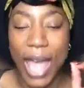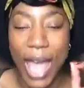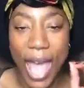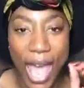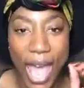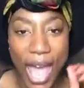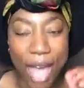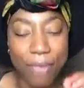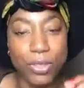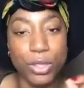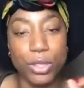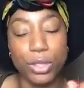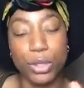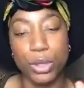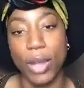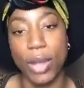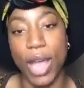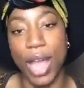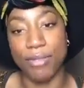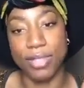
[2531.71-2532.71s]
After
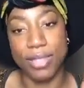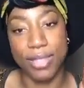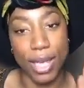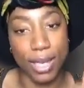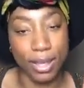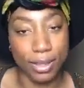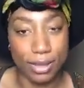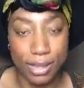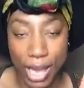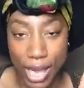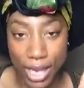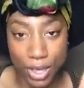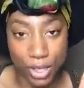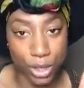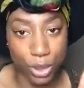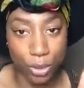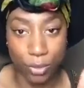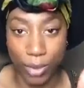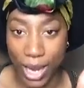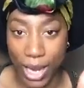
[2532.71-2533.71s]
you have sanitized
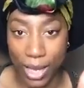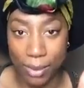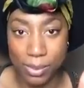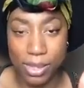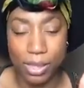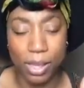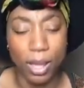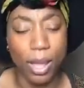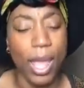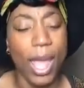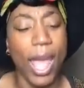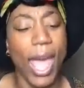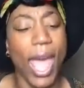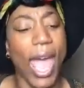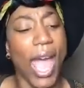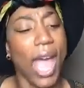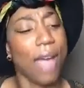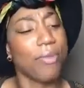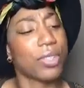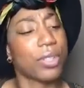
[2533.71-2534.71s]
your wraps,
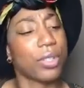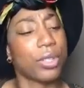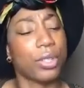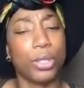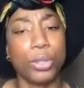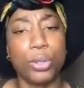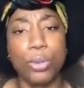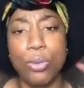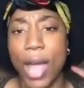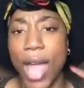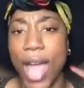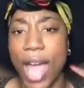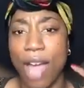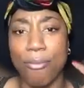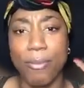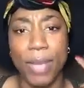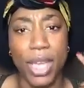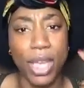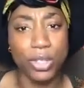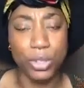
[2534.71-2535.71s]
after you
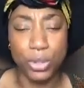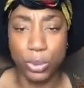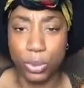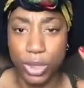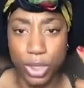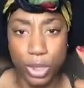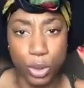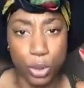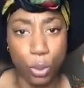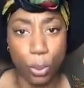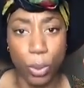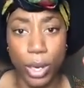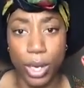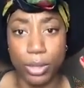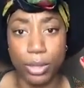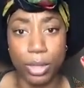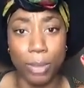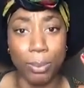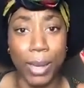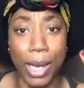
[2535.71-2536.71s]
have made sure that you're
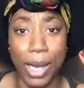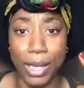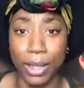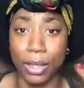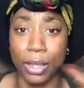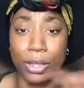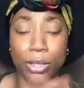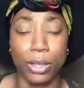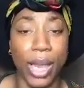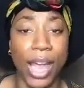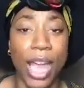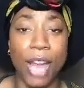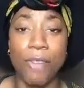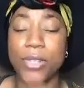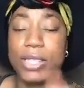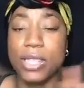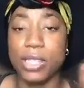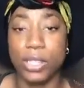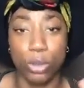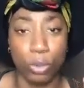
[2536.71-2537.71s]
wearing your bonnet under
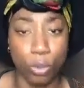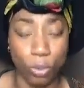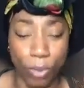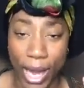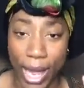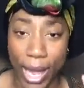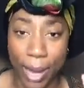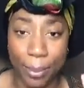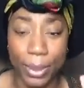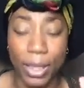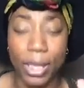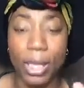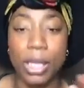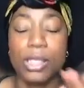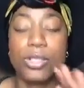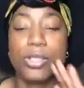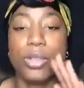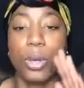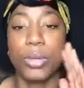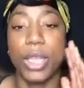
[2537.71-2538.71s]
every single wrap
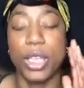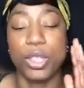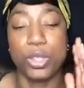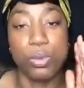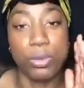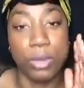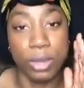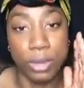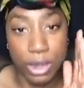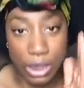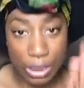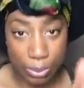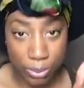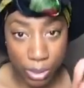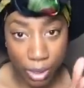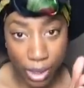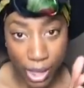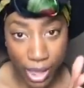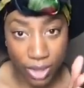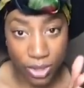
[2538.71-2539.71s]
so that you can keep
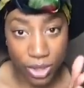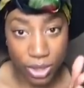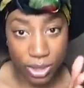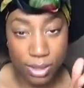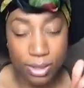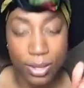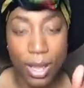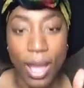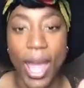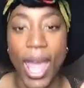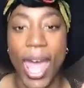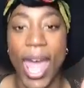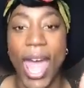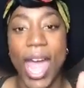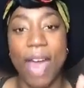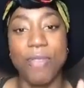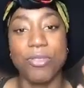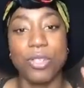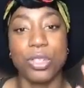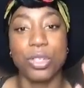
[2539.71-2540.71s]
your edges,
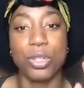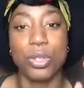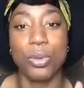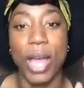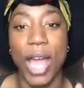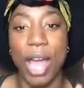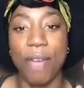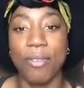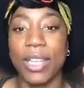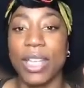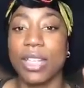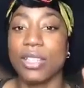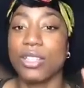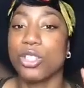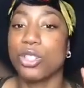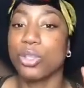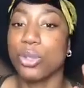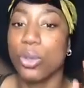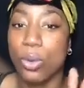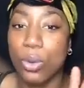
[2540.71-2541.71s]
after you have
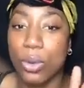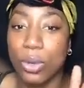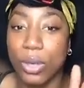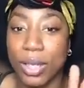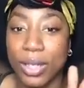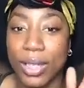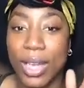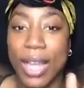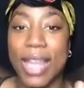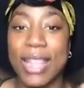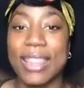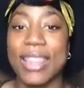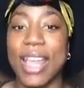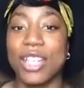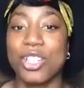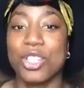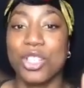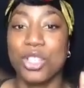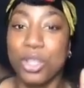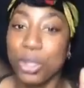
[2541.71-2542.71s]
ensured
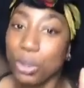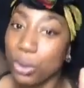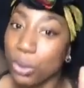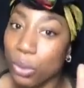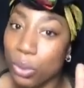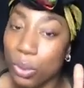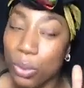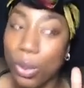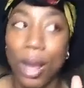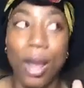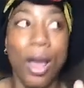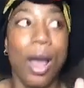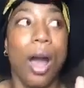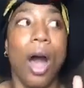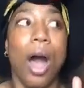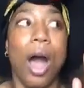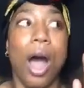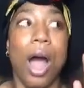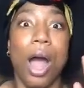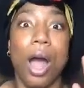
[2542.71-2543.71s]
that you
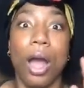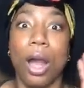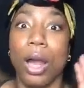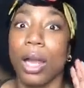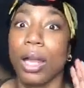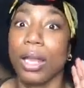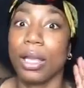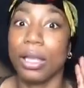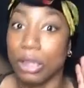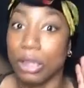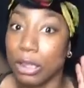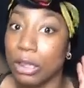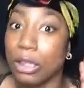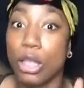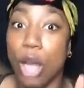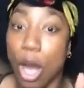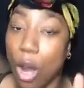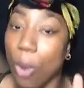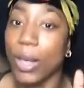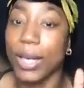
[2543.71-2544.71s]
are
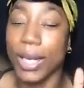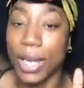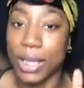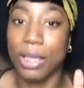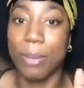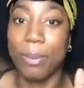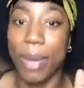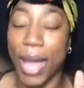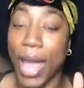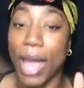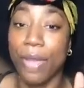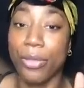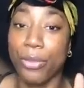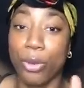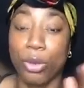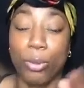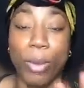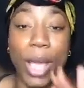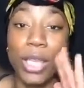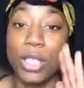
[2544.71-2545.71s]
going in the
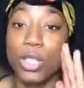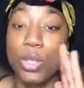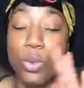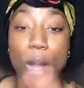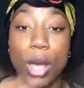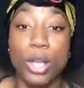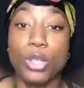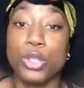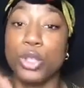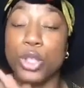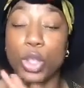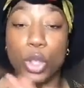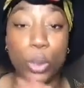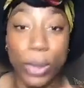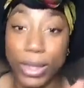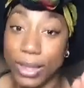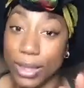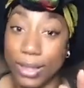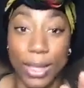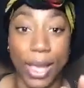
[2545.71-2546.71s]
bathroom and you are
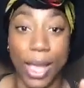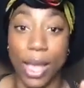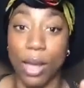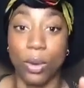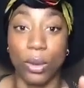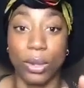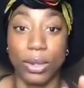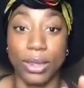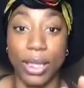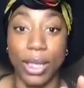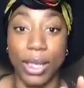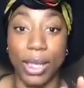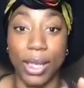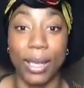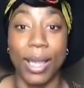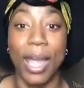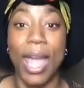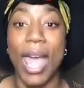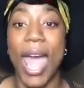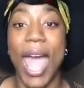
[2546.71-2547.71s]
doing the daggone
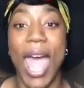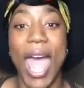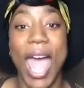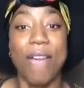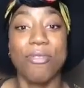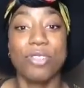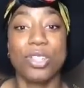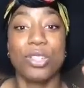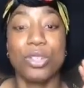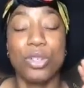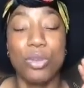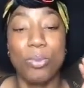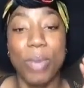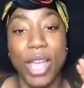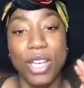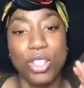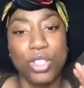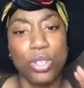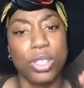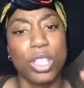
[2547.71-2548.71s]
thing, after you
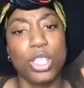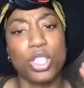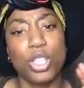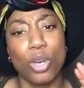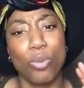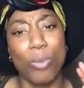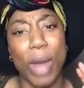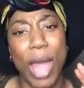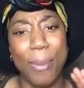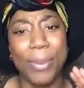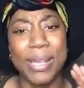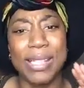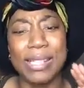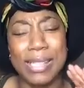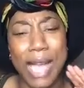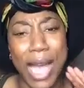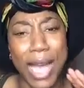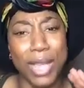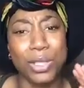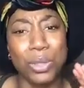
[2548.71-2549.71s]
make sure that your wrap is
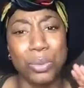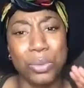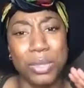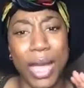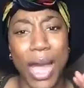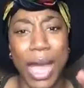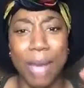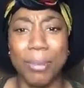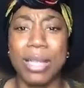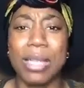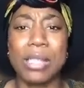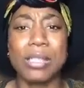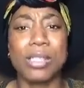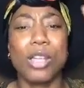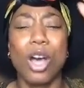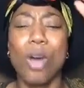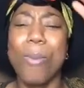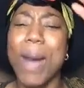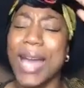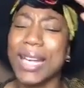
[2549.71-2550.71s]
not too tight, because
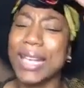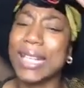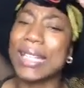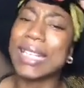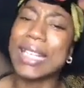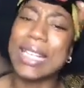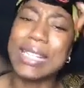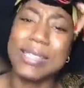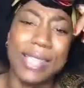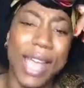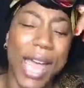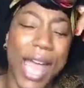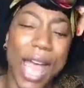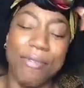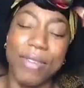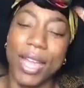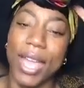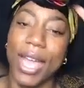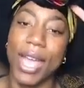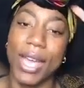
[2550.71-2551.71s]
nobody needs to
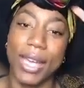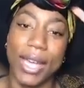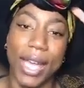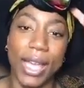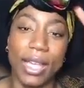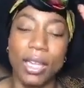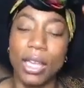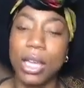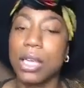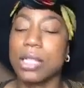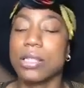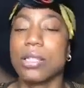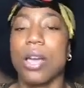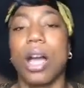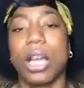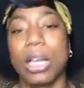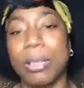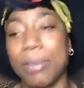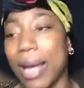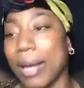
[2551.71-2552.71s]
have a headache
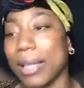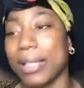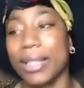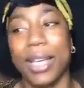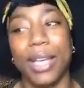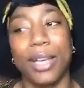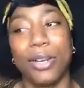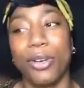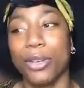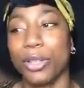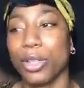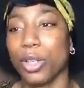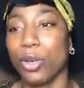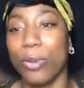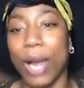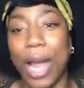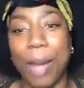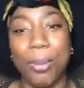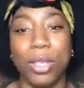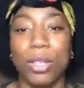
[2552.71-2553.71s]
talking about, yeah, girl, your
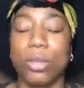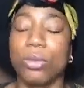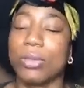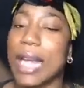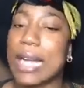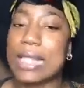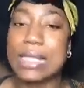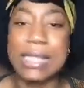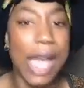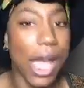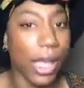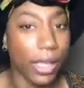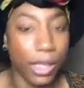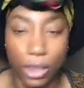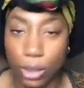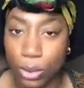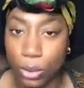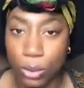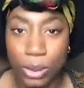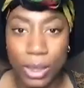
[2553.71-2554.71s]
wrap cute. That's not
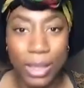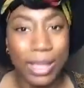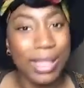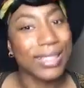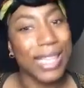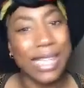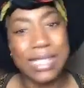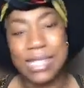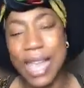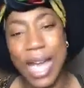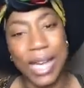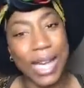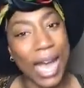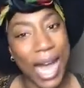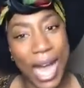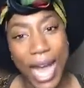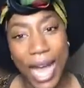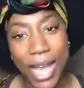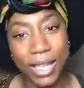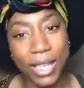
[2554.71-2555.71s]
cute. That's not
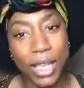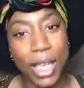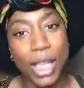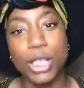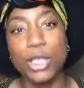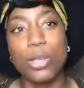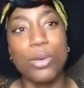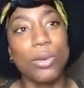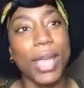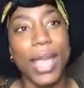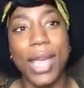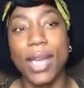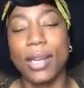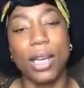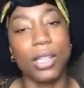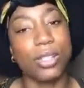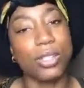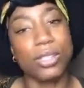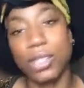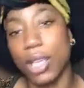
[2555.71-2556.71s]
hot. You can't
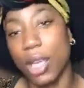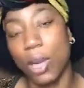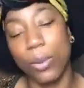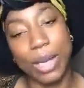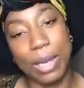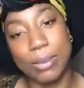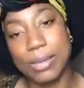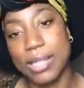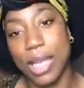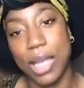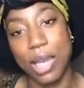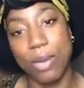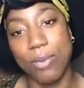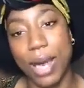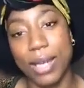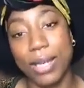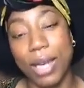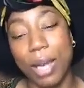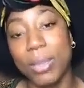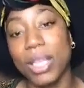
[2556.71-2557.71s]
understand what I'm saying
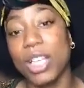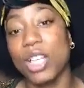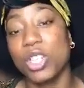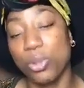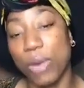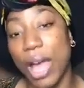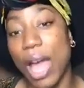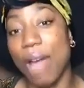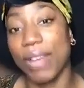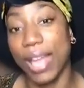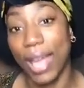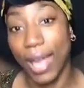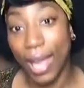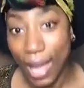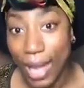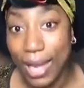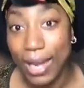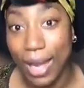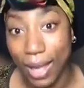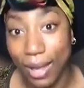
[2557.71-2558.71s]
right now because you have a
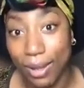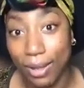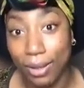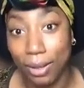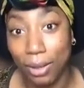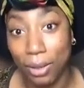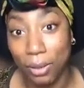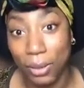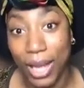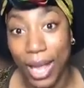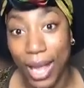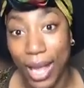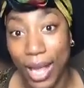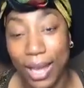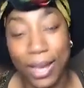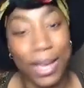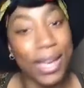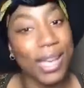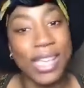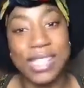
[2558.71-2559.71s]
headache,
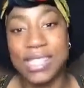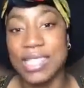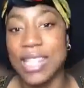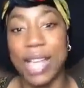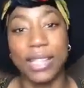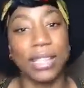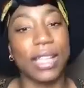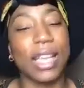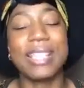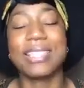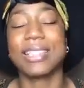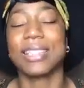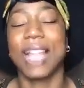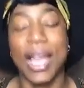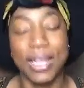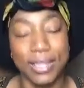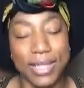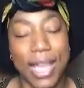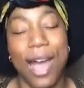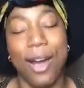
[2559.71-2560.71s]
okay? It's
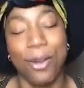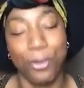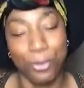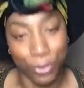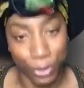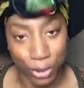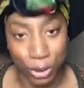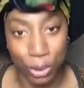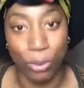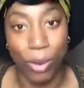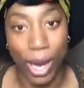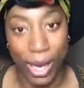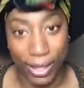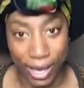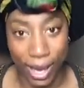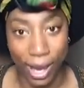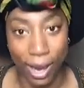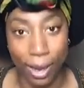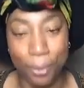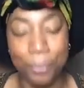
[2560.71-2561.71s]
lights out for you right
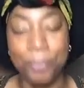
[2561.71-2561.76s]
now.